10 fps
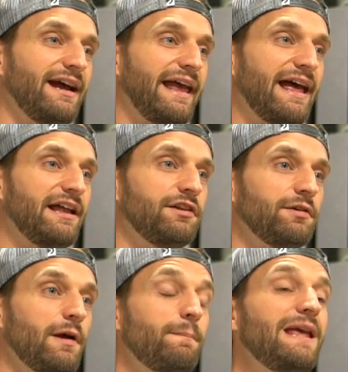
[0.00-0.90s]
and
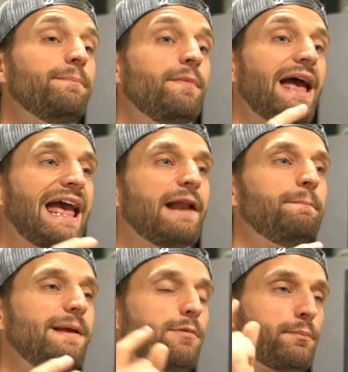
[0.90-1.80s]

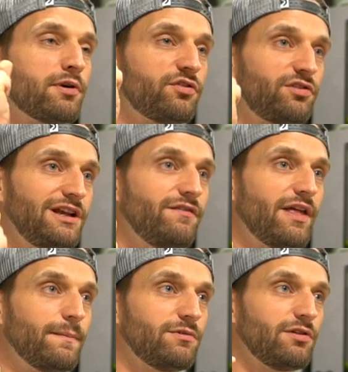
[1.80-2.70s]
people perceive
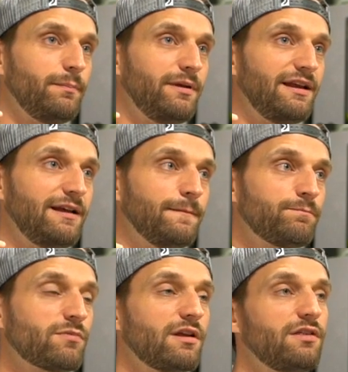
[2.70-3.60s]
them to be,
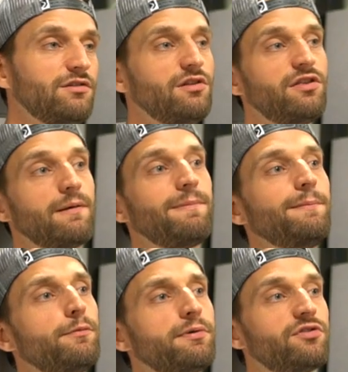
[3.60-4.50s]
this is the thing,
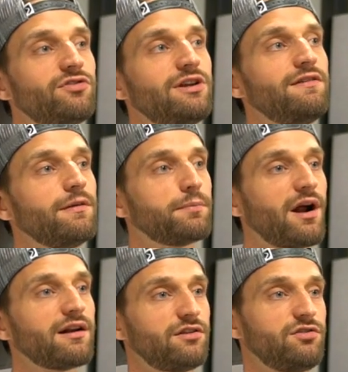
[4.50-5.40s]
people perceive the
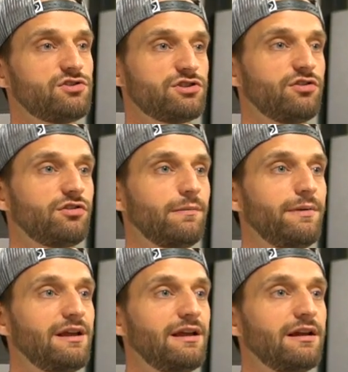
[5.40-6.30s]
product decisions to
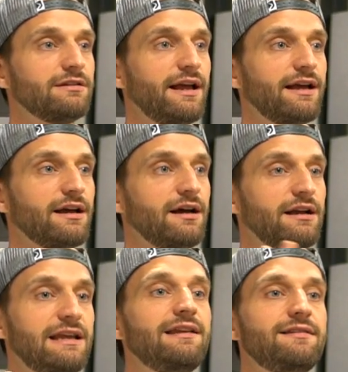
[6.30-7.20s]
be like
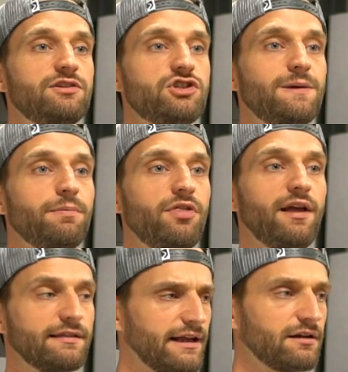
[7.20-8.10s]
an easy, cheap
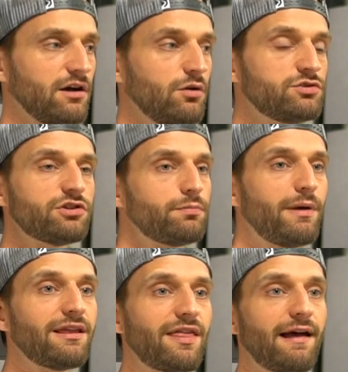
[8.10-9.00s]
thing. Like, oh, just
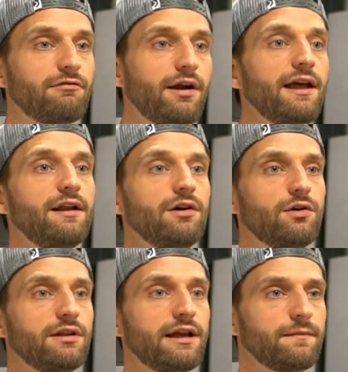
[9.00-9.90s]
make that red,
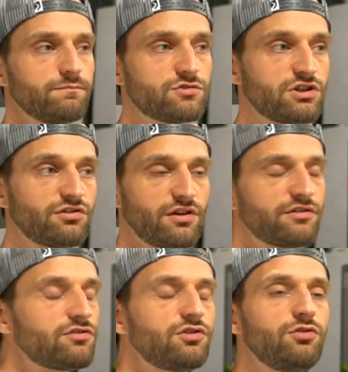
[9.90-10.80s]
or like, let's
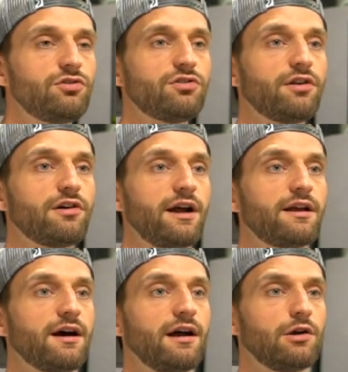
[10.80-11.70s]
just use this other
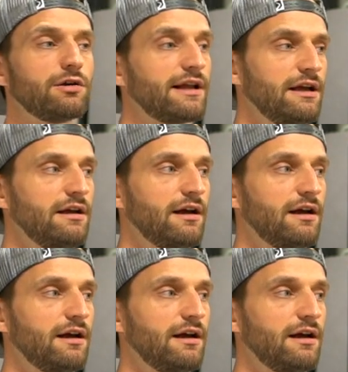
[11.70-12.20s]
icon, or like